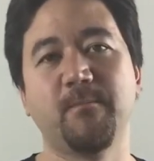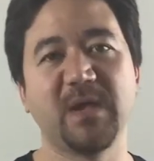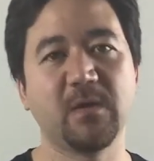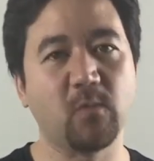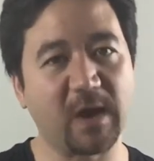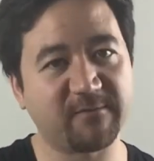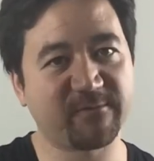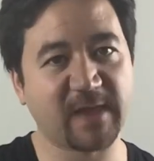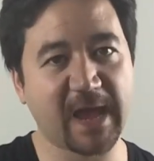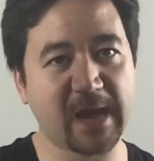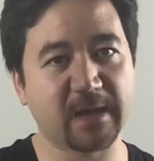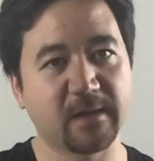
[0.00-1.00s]
big red
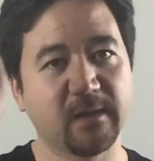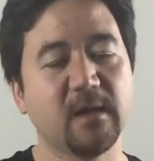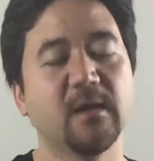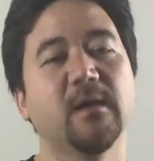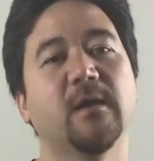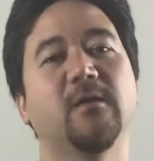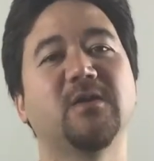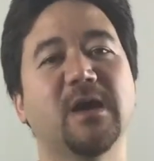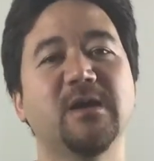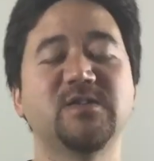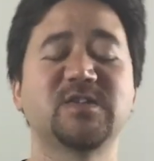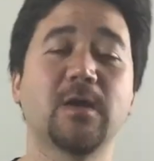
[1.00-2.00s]
flag.
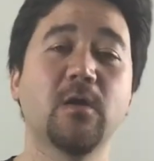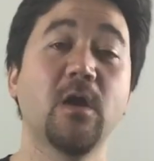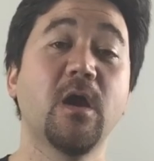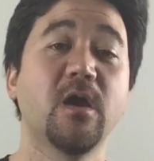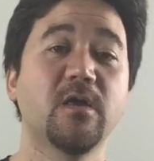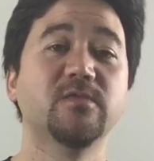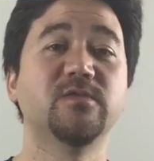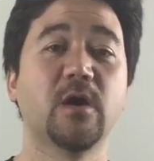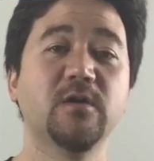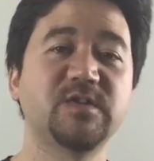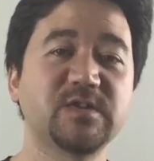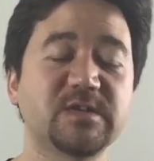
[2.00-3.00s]
Okay, so
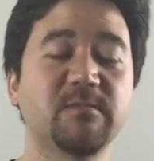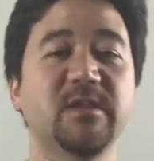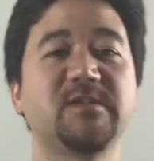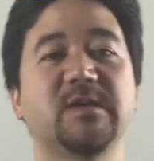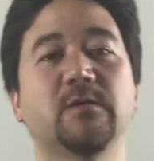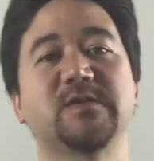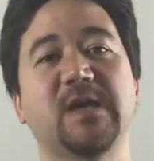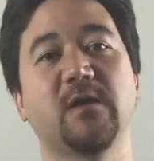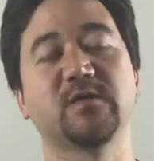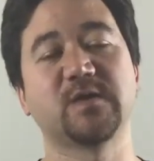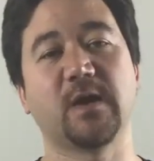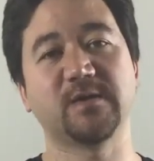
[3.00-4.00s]
those are some of the
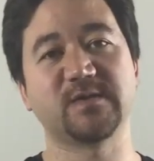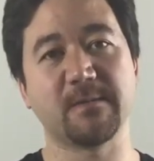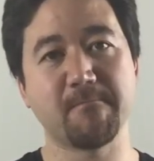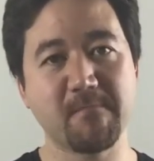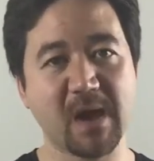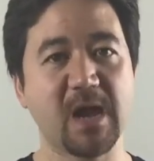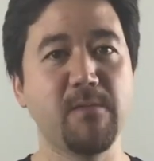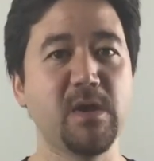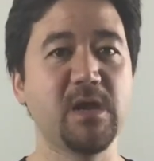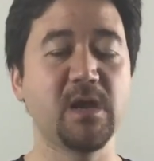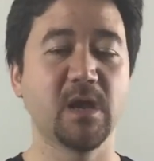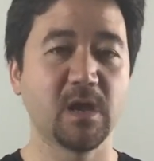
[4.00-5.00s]
telltale signs that
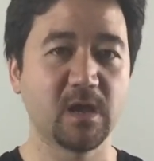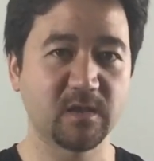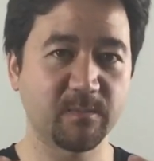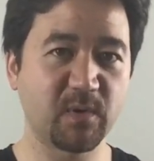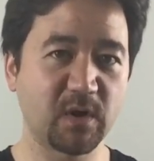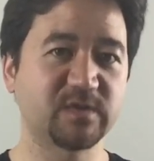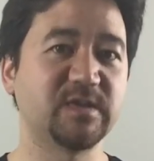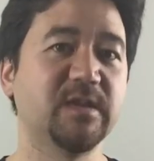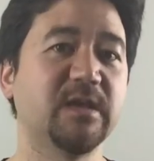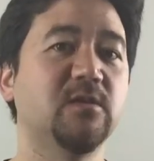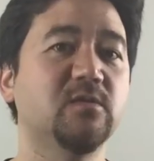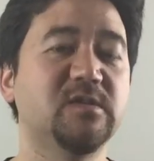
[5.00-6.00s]
maybe the person
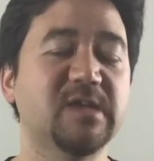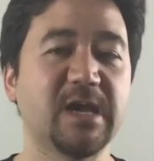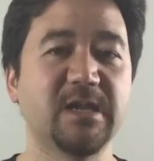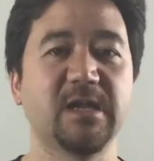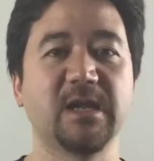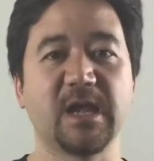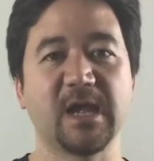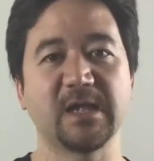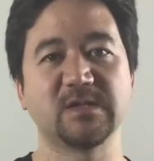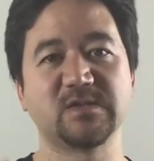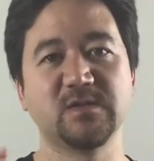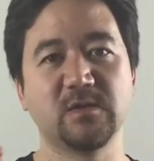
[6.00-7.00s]
that you're dating
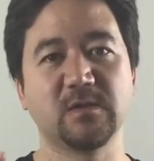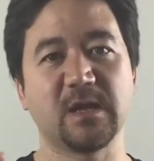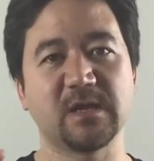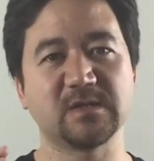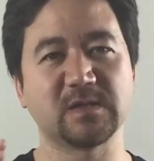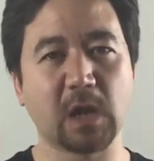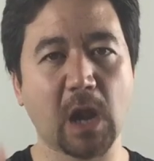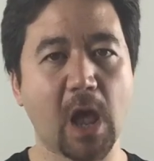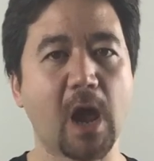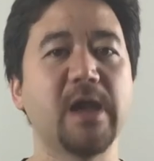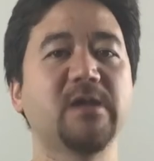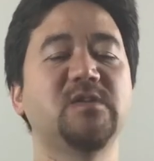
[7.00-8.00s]
is
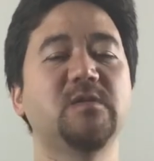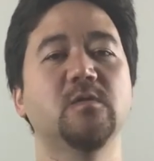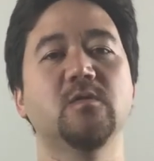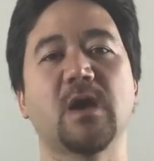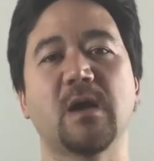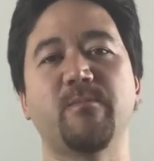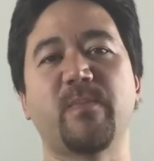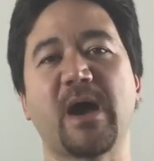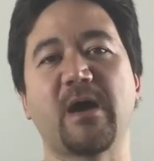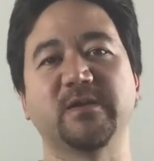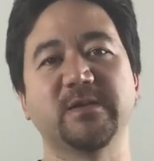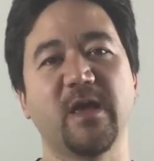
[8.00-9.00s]
lying to you
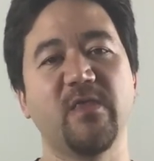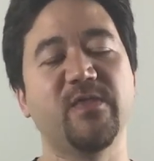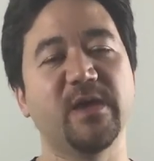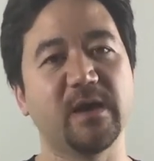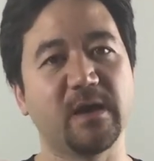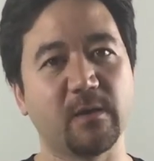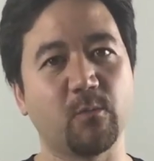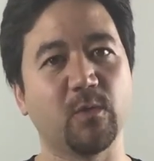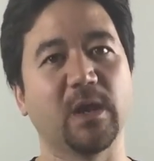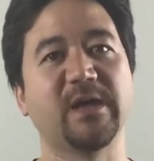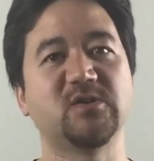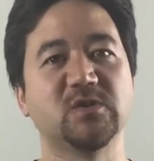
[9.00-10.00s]
about their
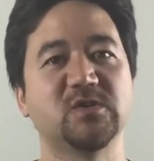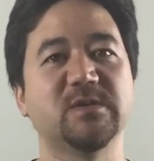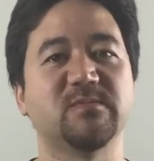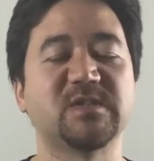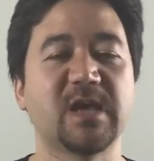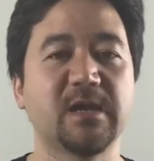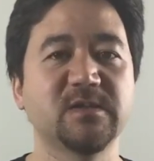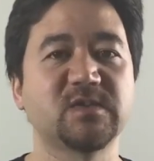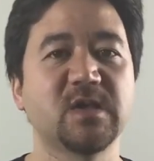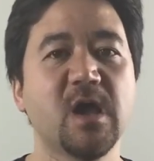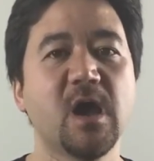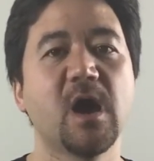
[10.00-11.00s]
relationship
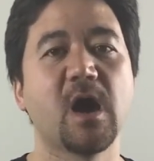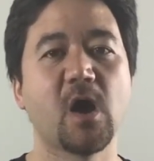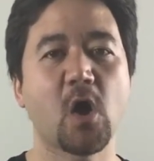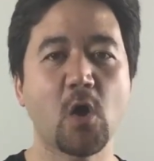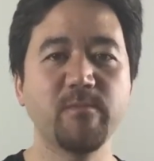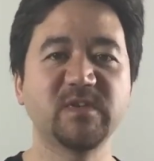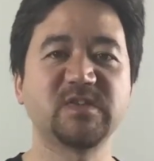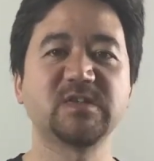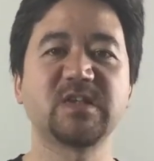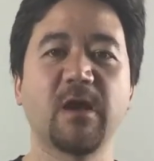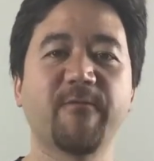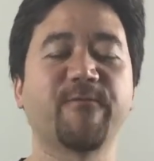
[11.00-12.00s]
status. I hope this
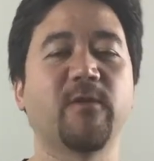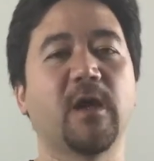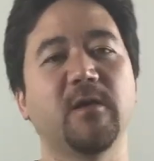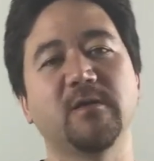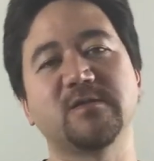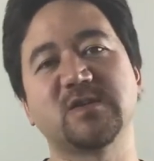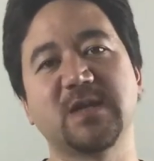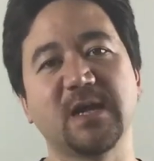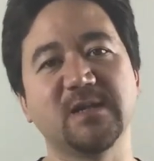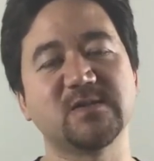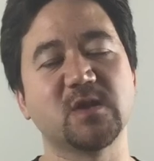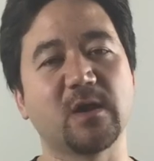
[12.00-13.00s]
is helpful. I know
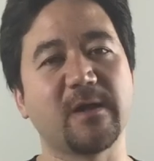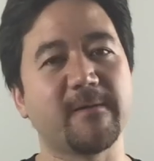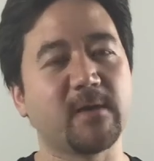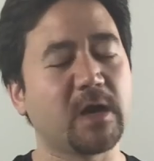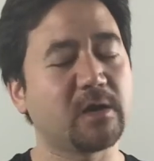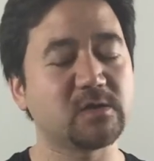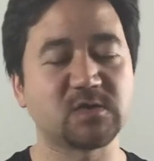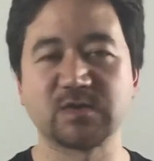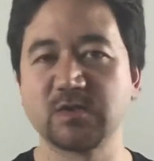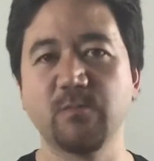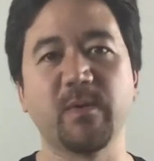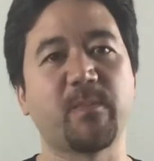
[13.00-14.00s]
today is not a
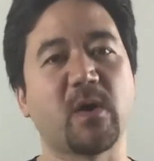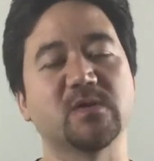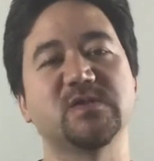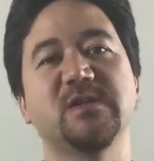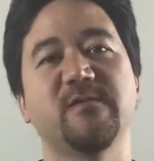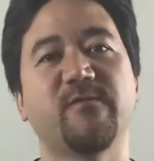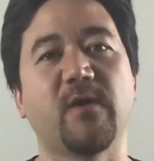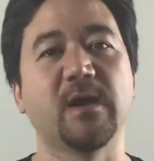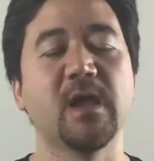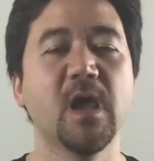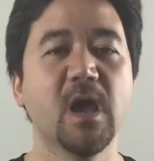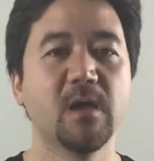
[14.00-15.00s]
super positive
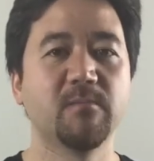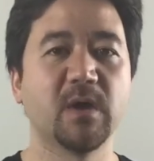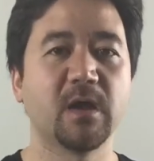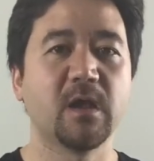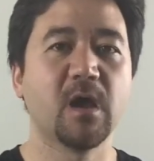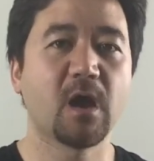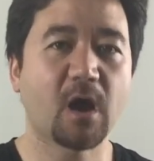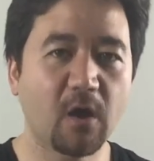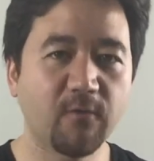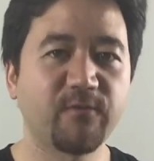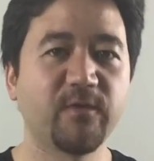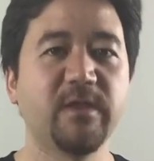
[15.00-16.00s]
one, but
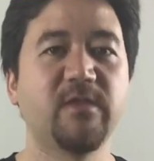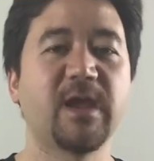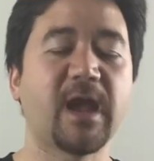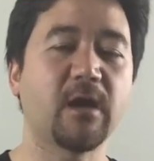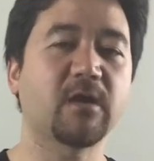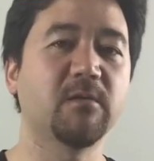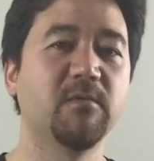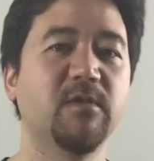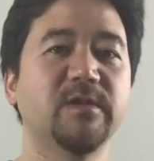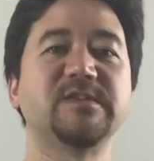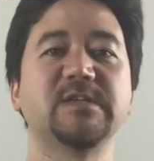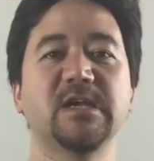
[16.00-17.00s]
hopefully the outcome of
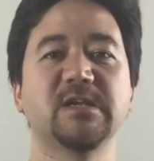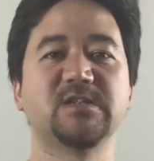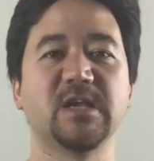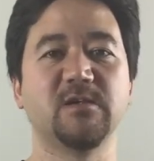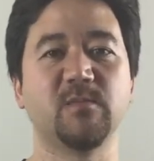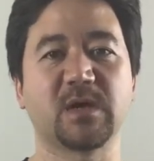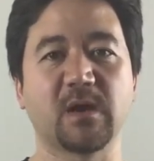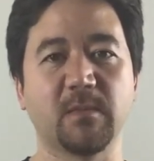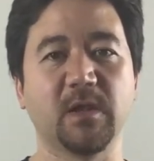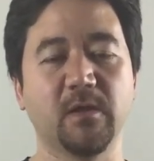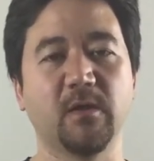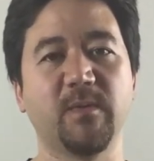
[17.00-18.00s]
this is that you become
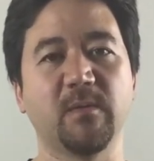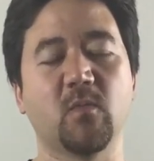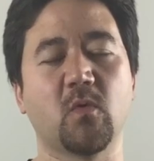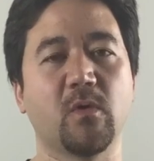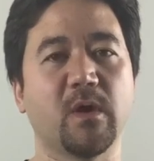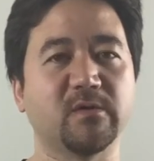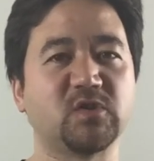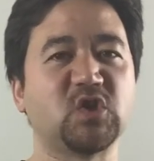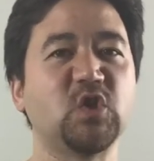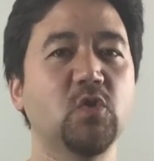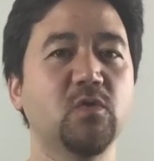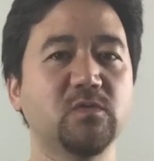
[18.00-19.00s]
a little bit more
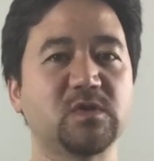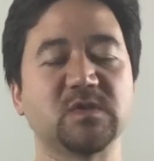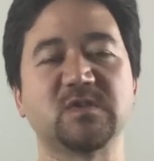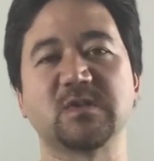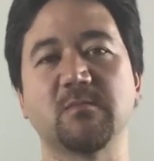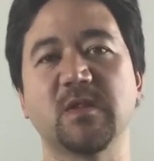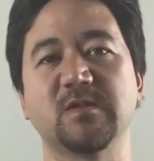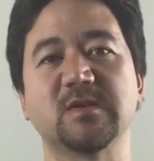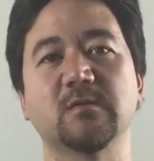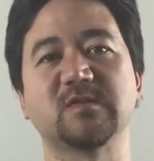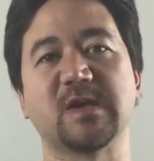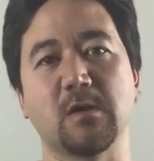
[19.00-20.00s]
attuned to some of the
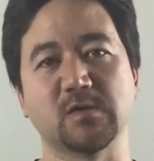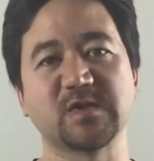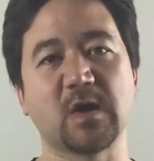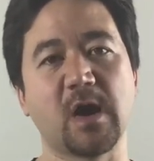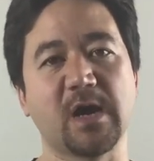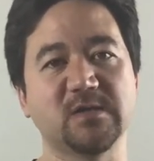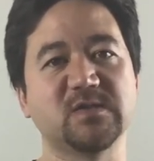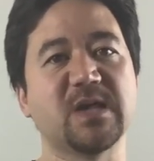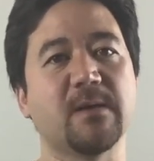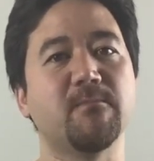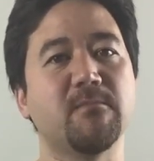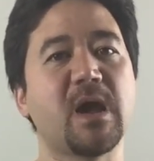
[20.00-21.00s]
telltale signs
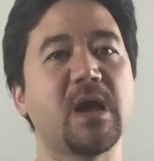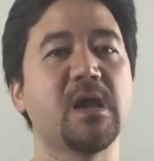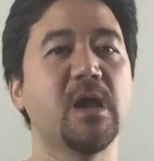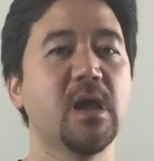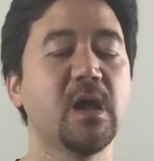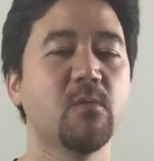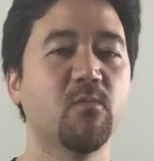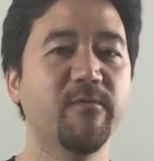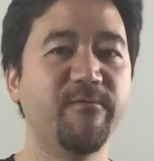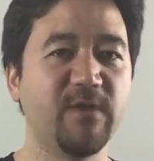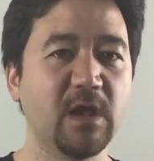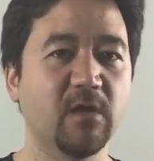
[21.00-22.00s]
that may
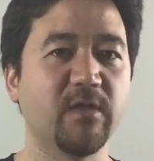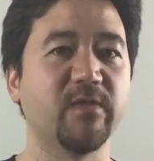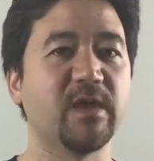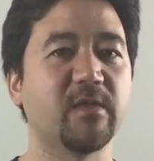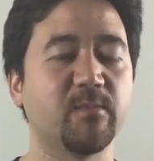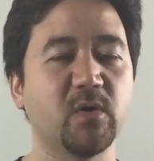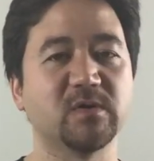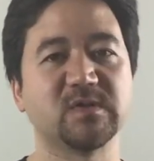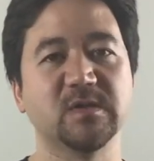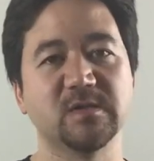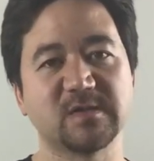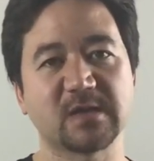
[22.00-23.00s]
reveal that the other
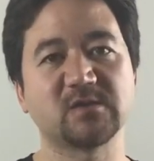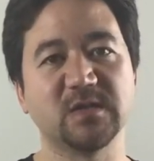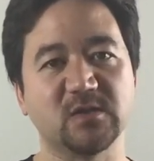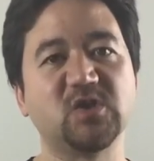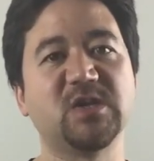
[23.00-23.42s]
person is actually